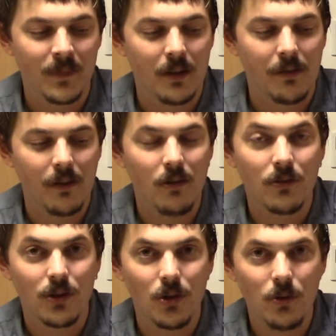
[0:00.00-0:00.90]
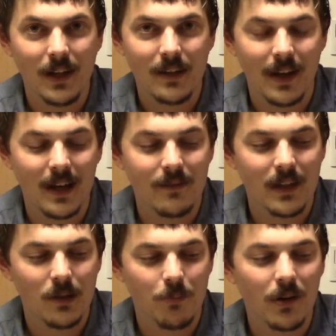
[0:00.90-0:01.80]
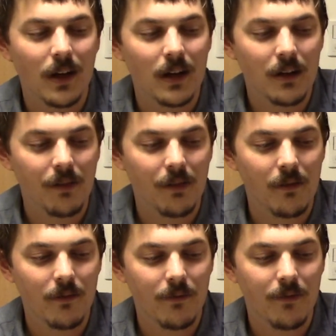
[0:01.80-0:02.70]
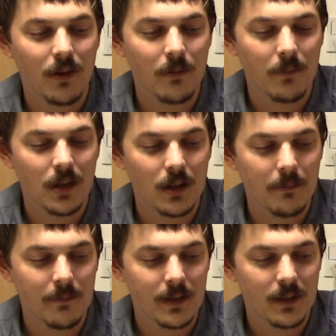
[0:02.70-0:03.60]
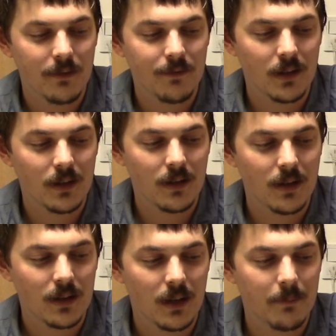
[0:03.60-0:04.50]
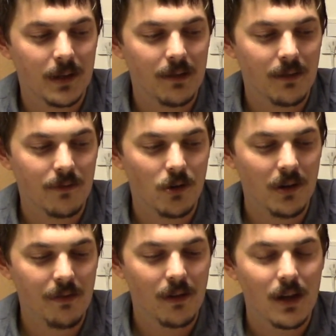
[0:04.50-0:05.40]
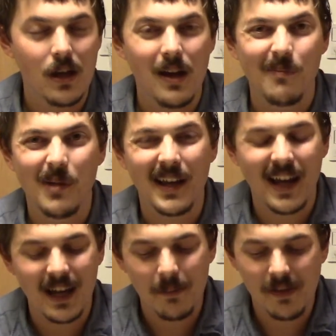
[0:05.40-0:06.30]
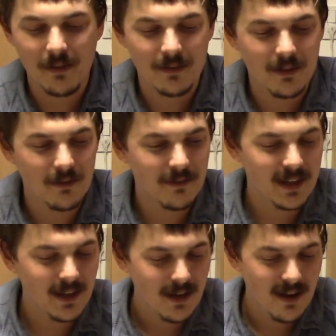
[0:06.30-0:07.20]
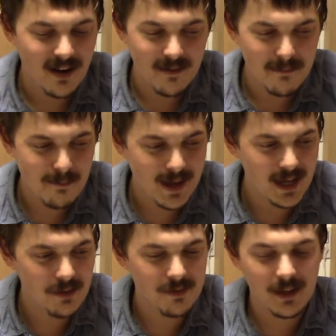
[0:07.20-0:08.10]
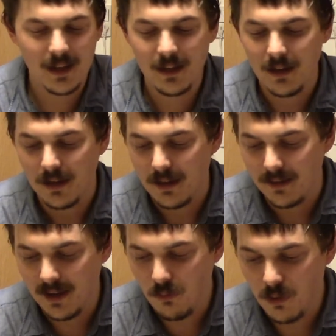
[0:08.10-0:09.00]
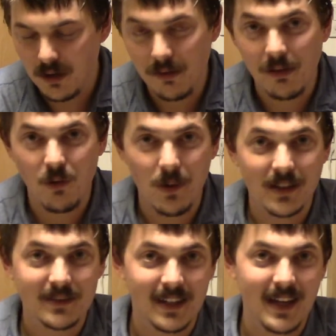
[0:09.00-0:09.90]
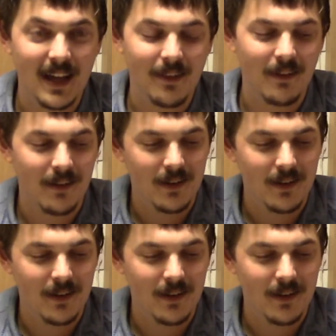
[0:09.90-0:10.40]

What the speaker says: So 2 Italian products from different companies, of course, but absolutely amazing. They work so well together.